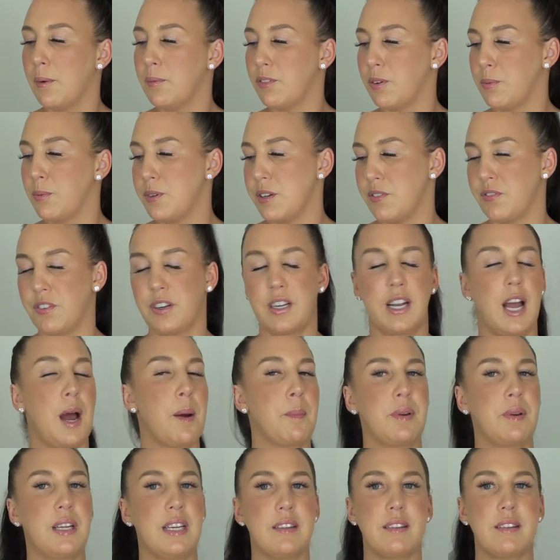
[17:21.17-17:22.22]
from different
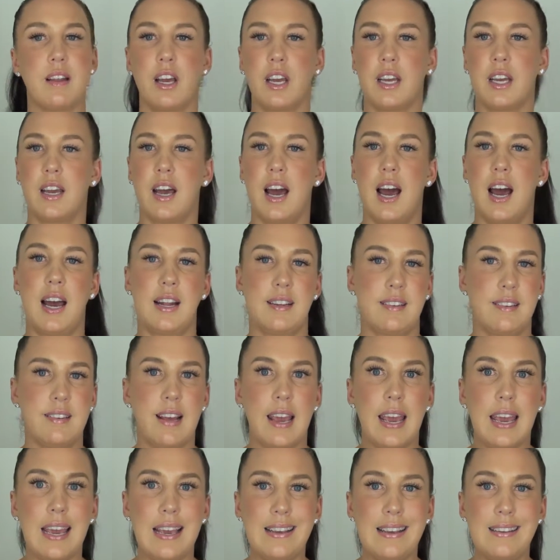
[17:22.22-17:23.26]
companies like
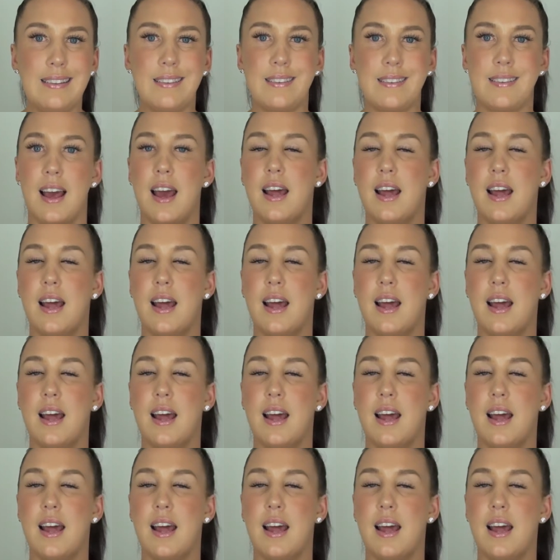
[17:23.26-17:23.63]
Tarte,